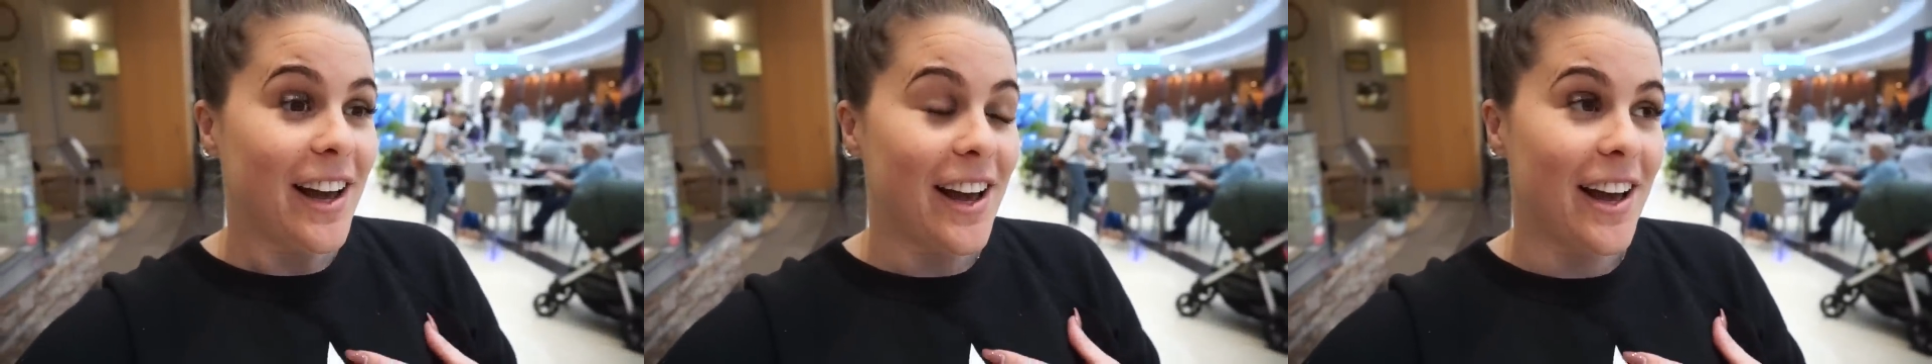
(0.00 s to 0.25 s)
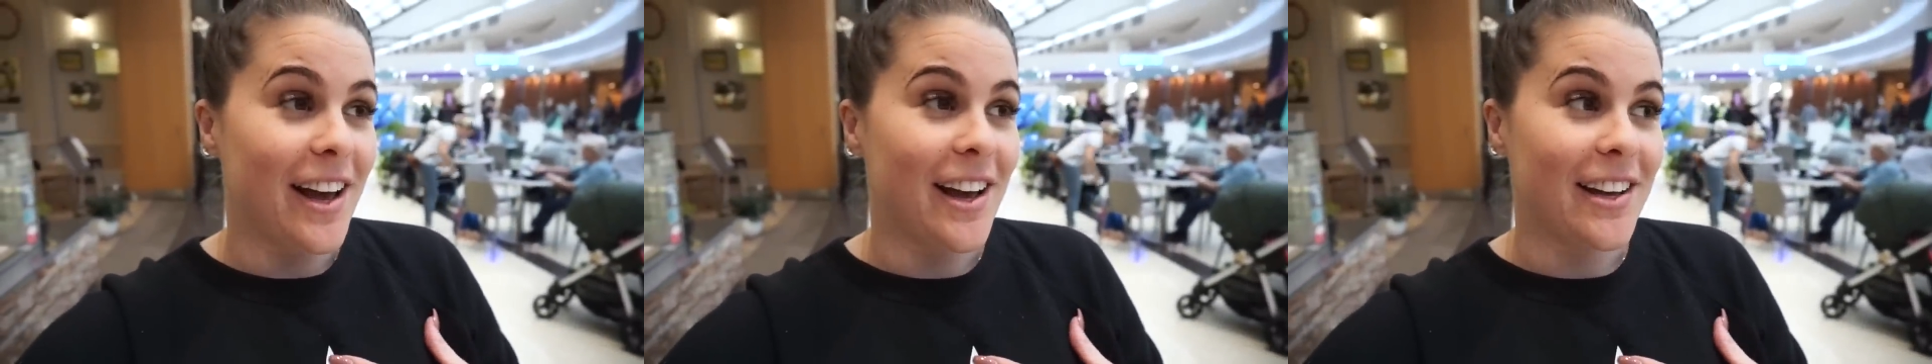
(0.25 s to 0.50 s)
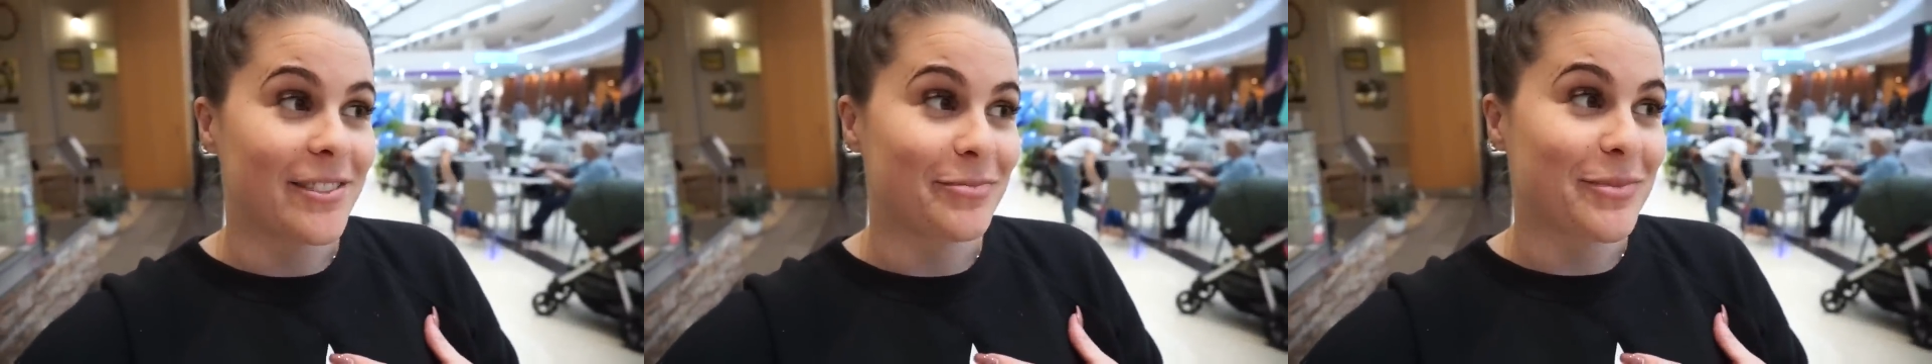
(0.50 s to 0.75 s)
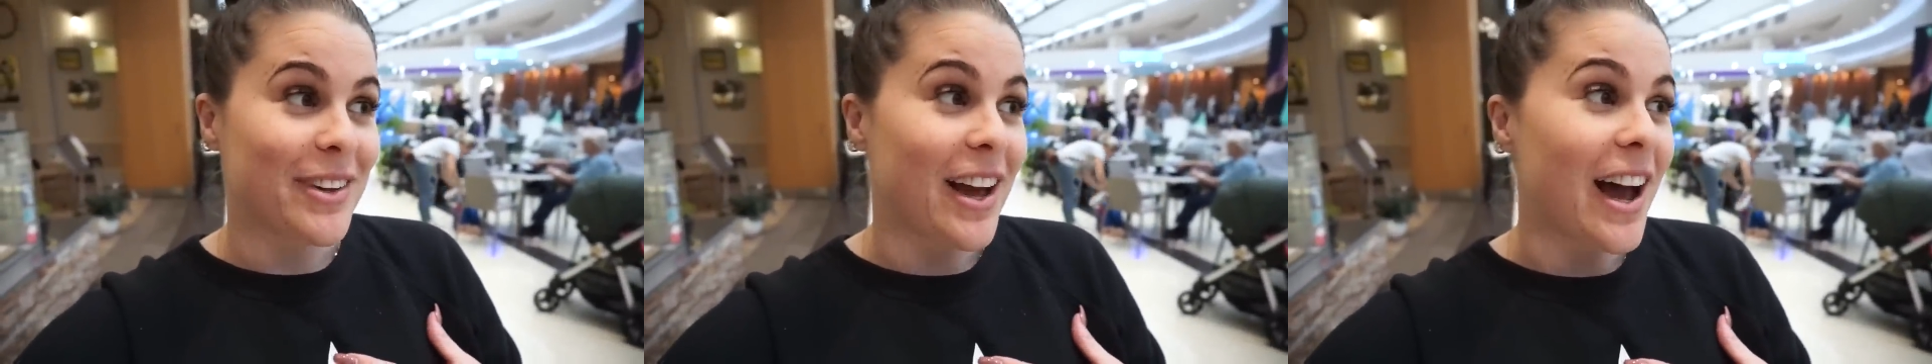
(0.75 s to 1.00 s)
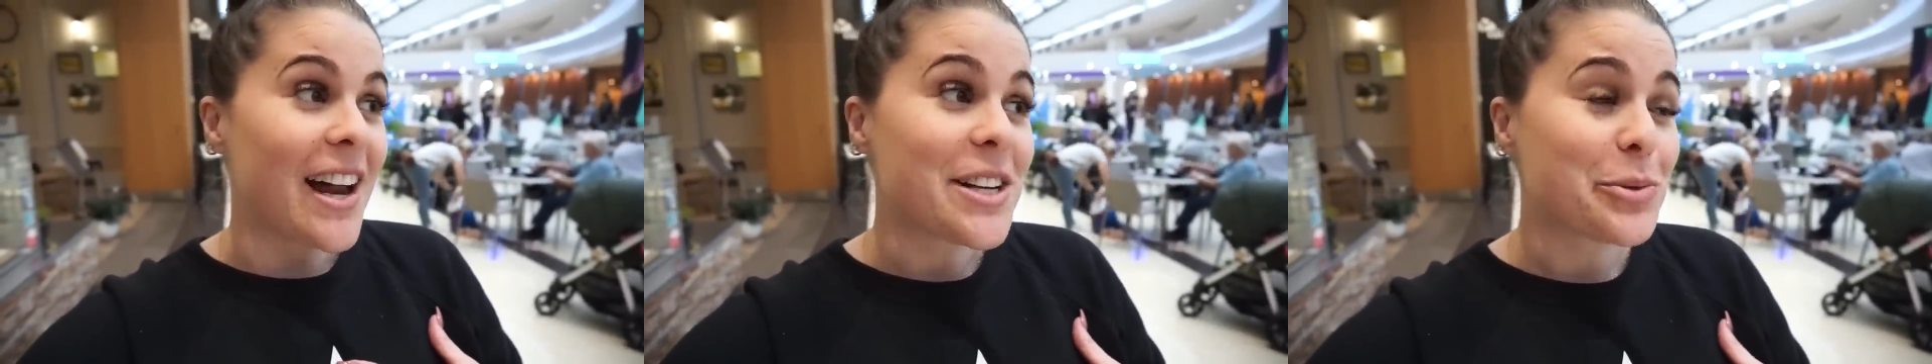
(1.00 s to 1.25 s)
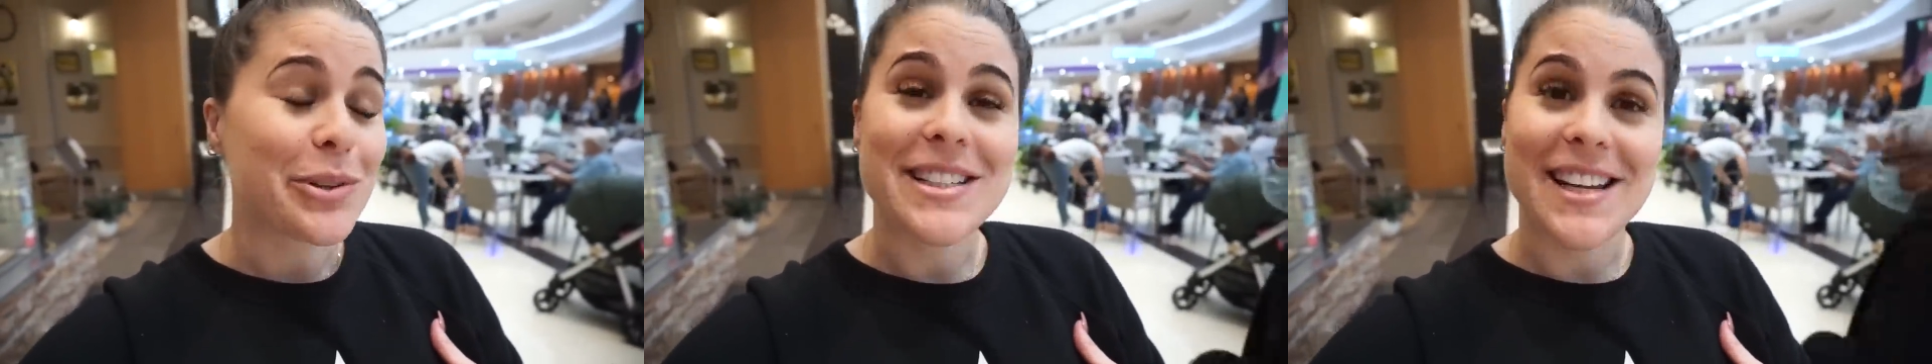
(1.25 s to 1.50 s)
Uh, I
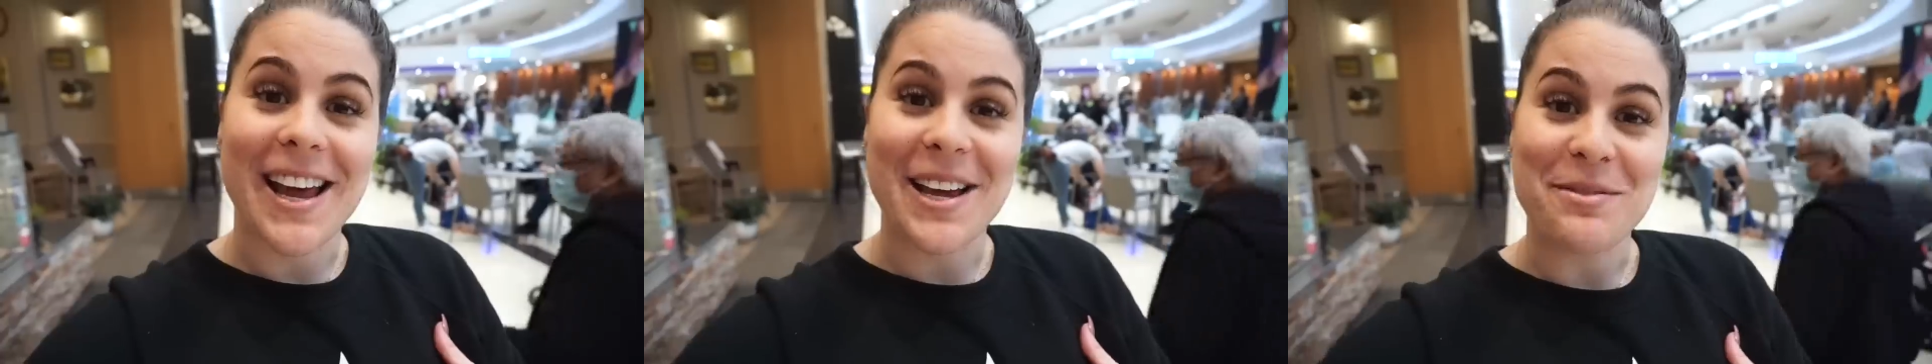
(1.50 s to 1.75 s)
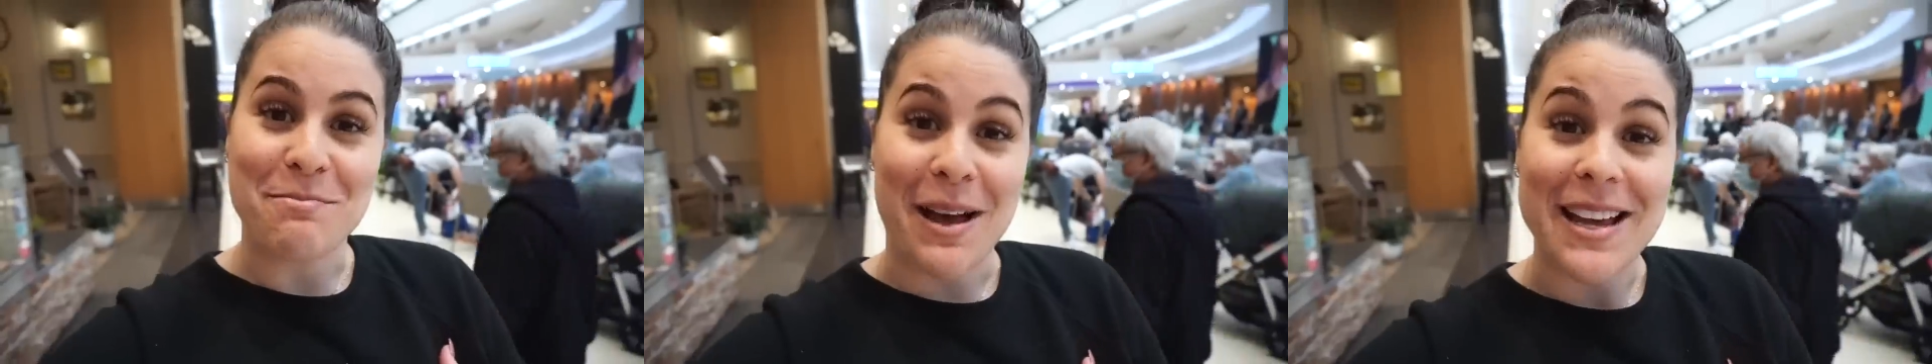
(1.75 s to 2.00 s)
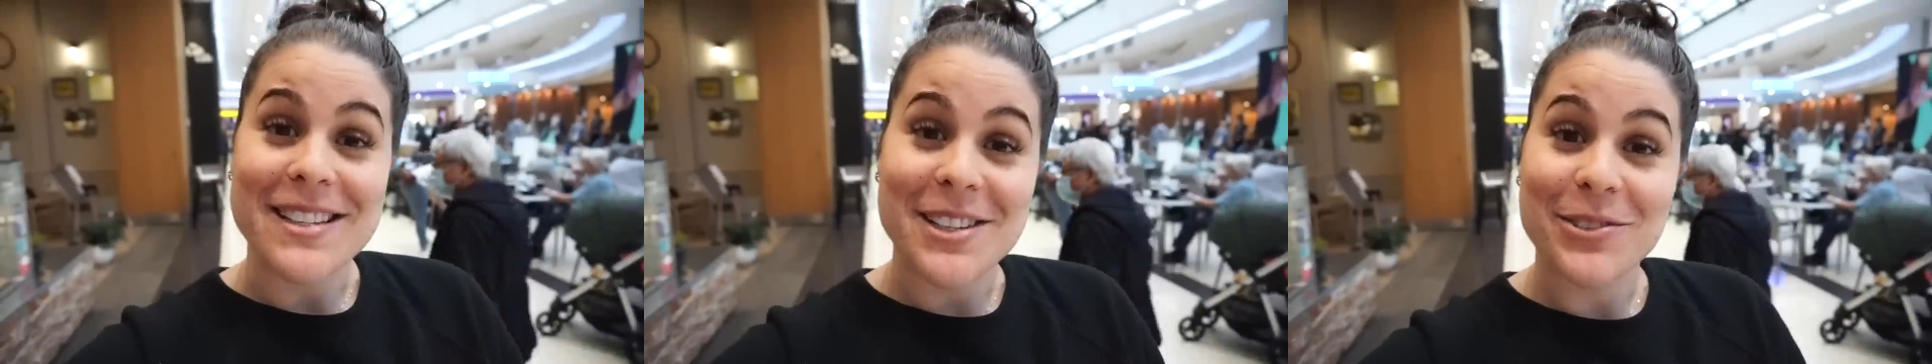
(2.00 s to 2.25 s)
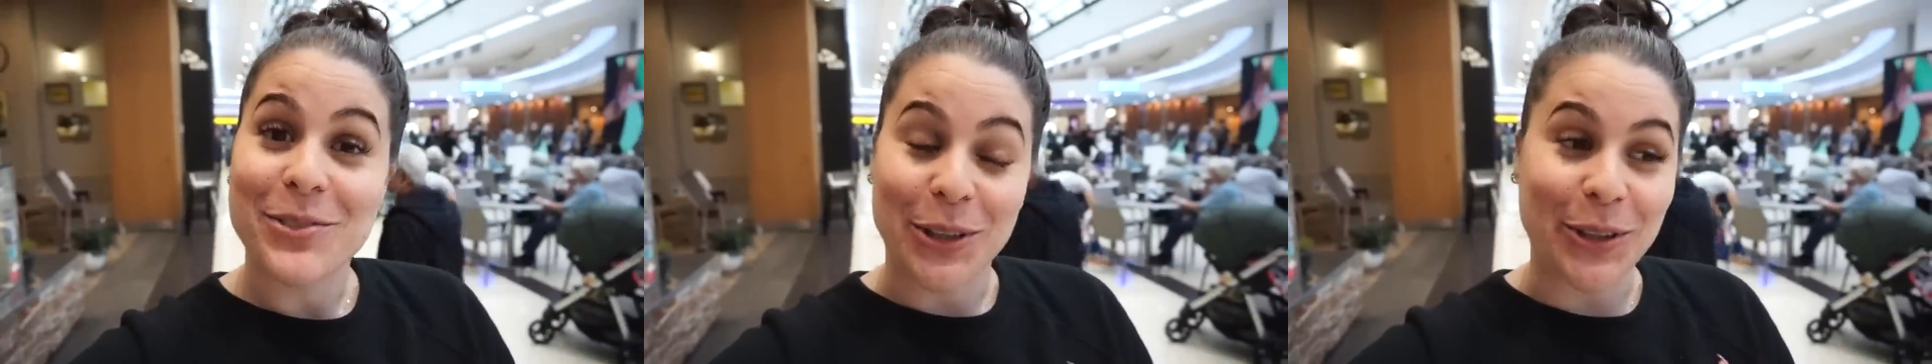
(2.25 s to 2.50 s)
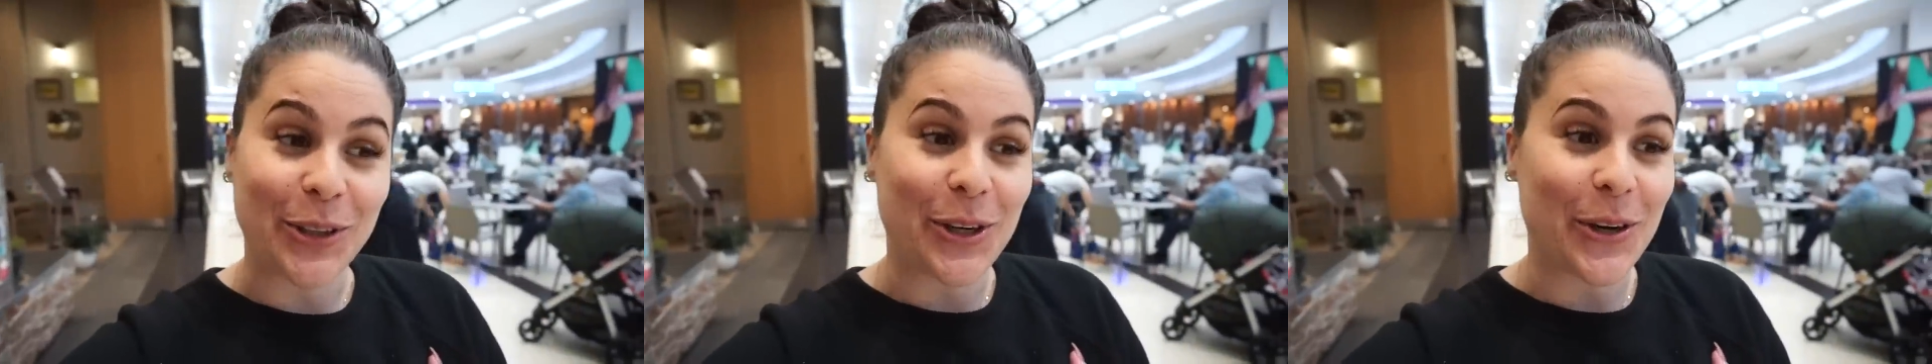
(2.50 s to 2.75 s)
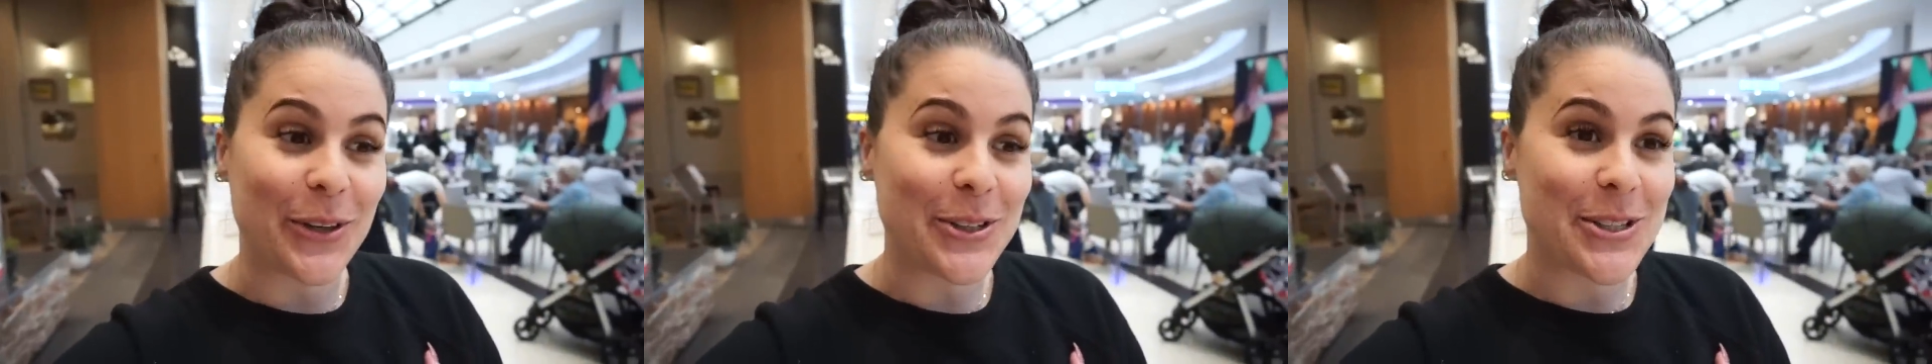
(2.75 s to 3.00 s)
just want to say massive
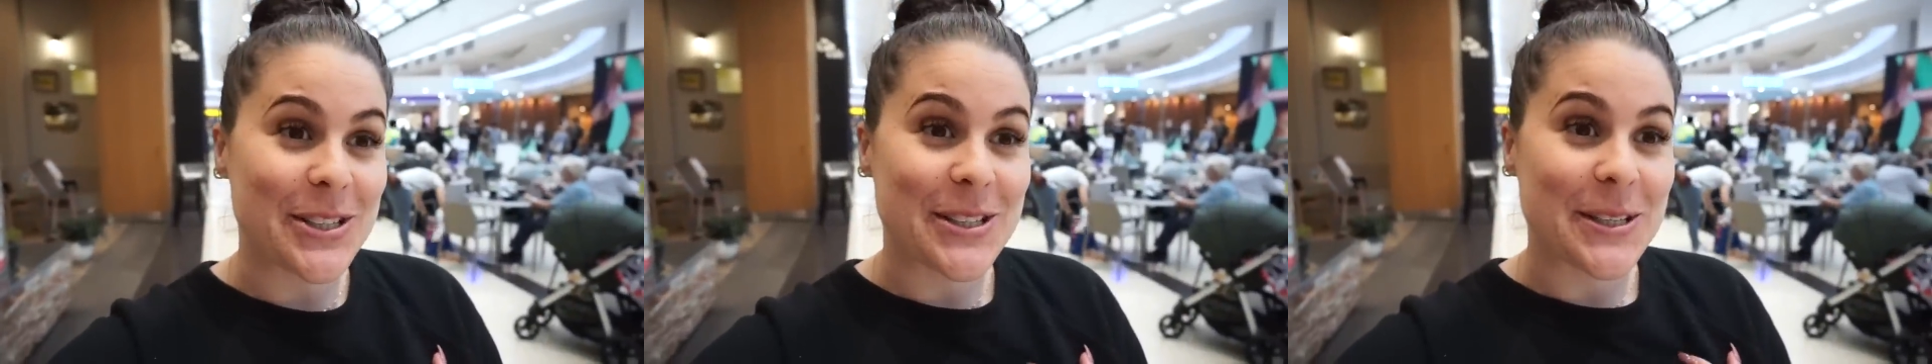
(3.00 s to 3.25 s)
kudos